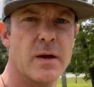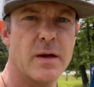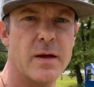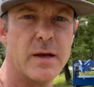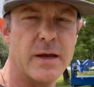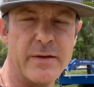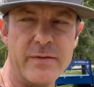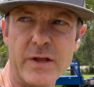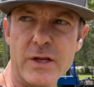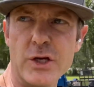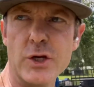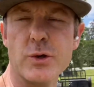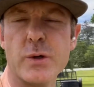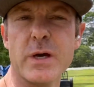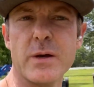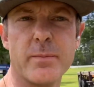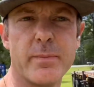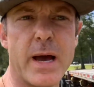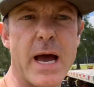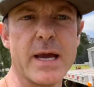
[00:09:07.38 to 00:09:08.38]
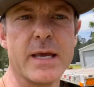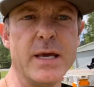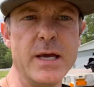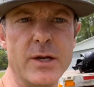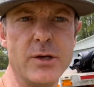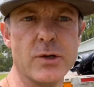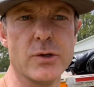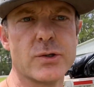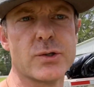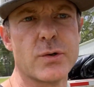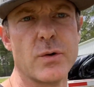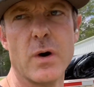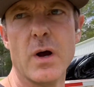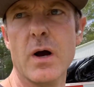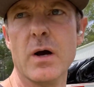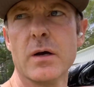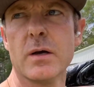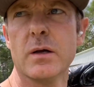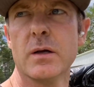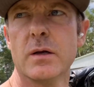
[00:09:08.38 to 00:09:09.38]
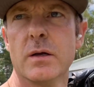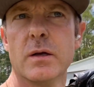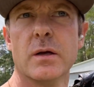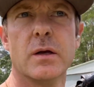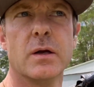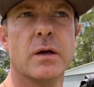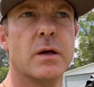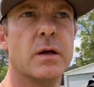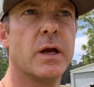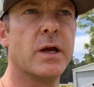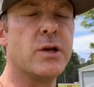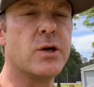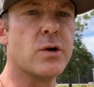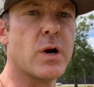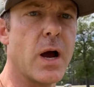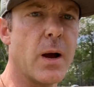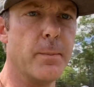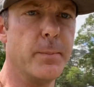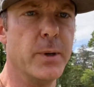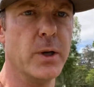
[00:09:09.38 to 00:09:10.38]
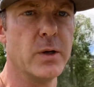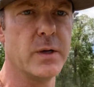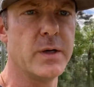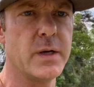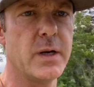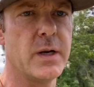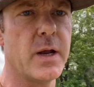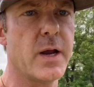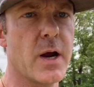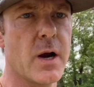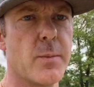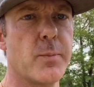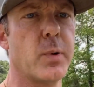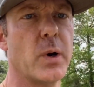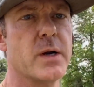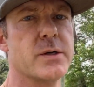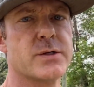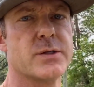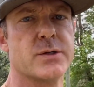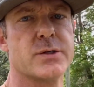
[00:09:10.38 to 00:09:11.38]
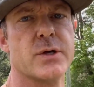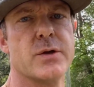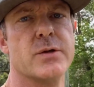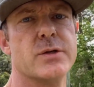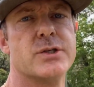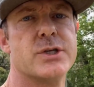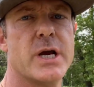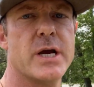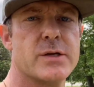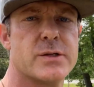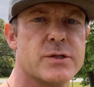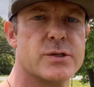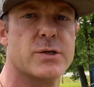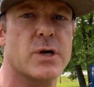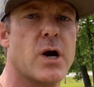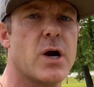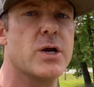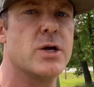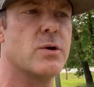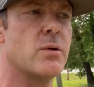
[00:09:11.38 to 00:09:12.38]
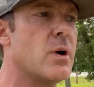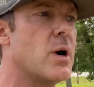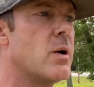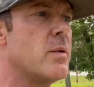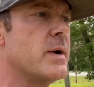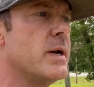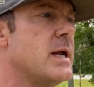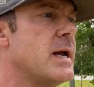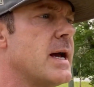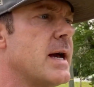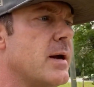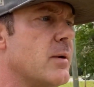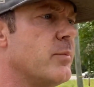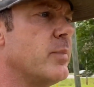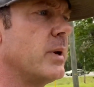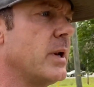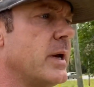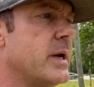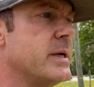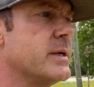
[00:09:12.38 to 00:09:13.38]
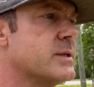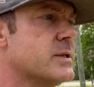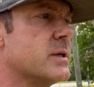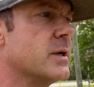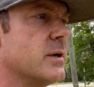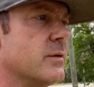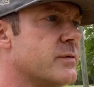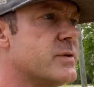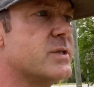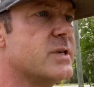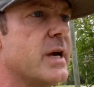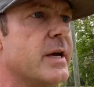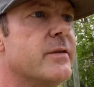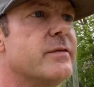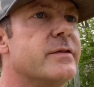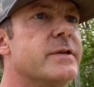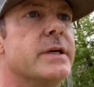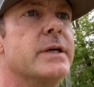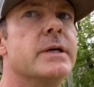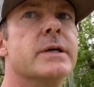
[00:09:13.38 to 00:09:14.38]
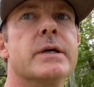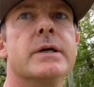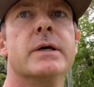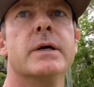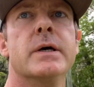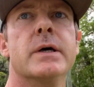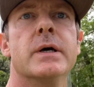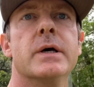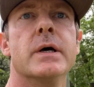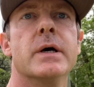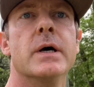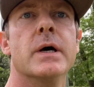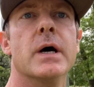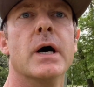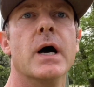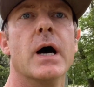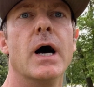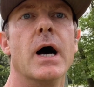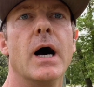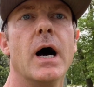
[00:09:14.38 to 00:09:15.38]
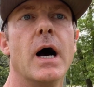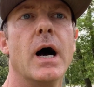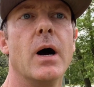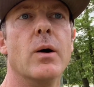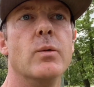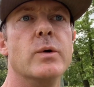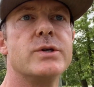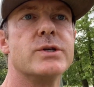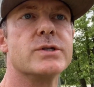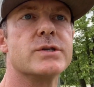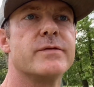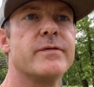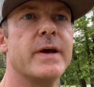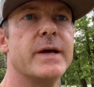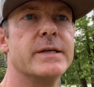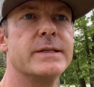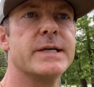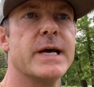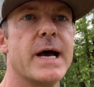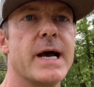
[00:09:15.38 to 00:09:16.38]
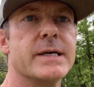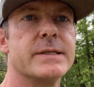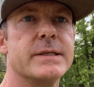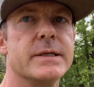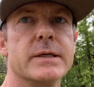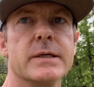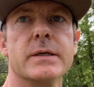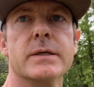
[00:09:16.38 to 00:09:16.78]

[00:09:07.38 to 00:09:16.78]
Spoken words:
And then you get back in your truck and you're not building any air pressure, so the chances are you're already at a place of safety, which is fantastic.